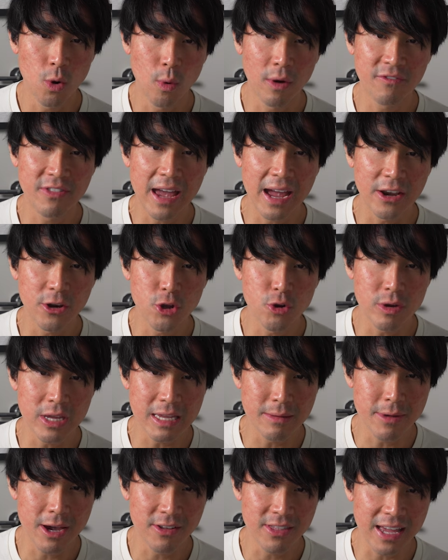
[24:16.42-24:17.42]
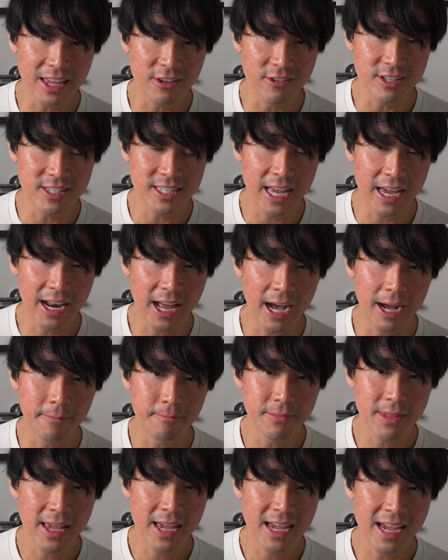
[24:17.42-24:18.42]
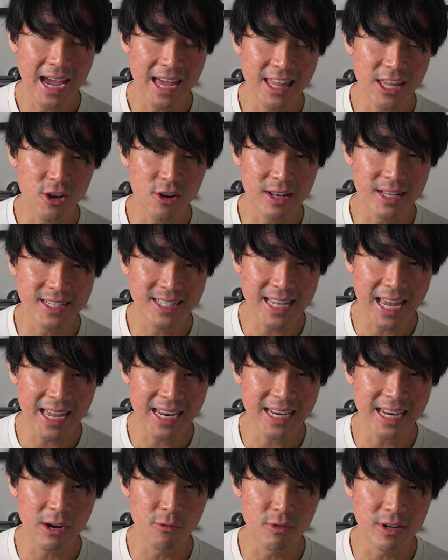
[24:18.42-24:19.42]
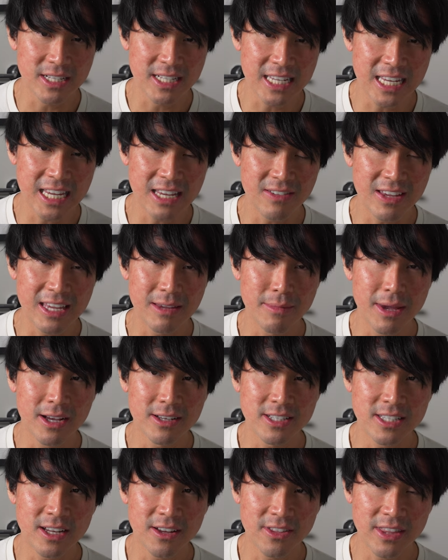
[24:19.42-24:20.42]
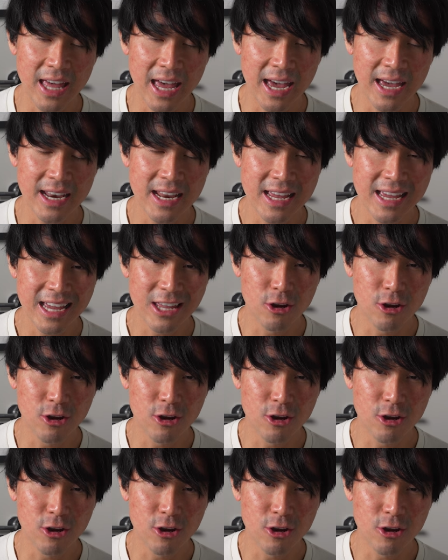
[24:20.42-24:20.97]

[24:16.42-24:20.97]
with that new email that you set up. And then you can send and receive emails on that.